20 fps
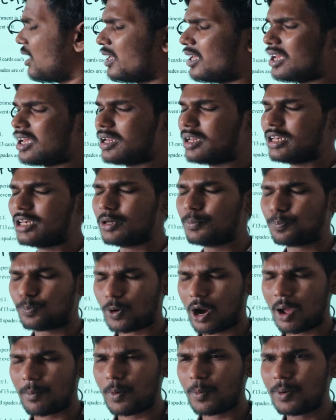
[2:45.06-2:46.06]
here in
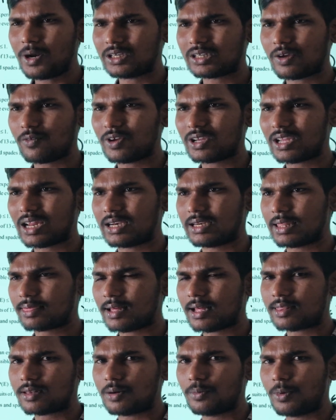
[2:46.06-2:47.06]
probability we can
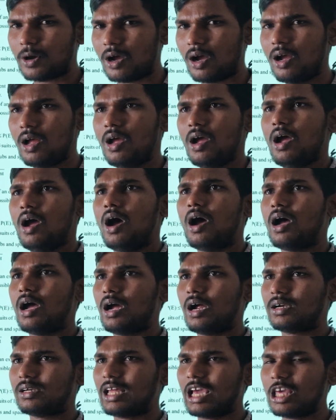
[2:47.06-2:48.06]
discuss
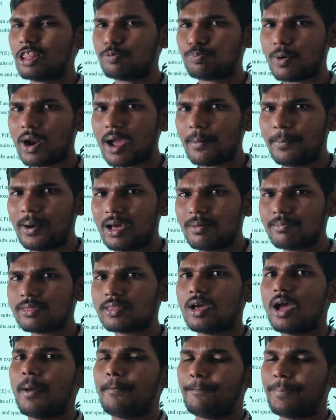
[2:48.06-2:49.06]
dice problems,
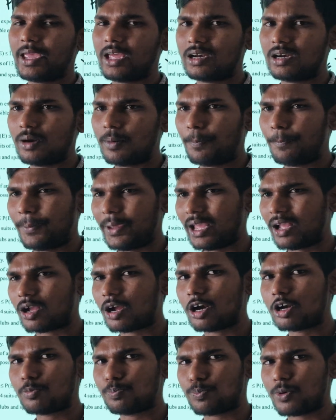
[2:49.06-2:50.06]

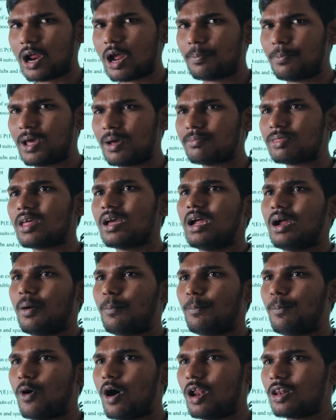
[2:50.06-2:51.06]
paycard problems,
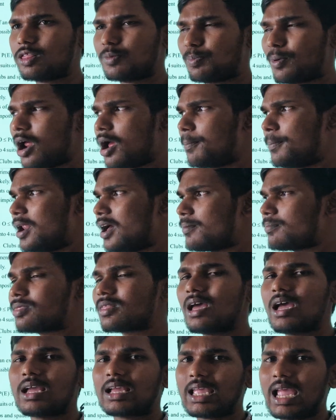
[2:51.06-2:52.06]
balls problems,
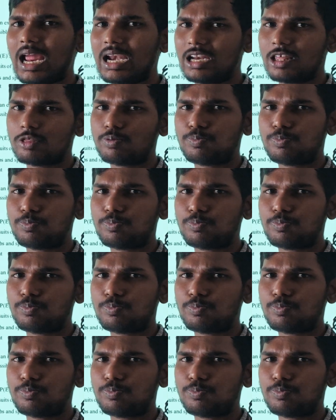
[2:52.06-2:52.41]
candies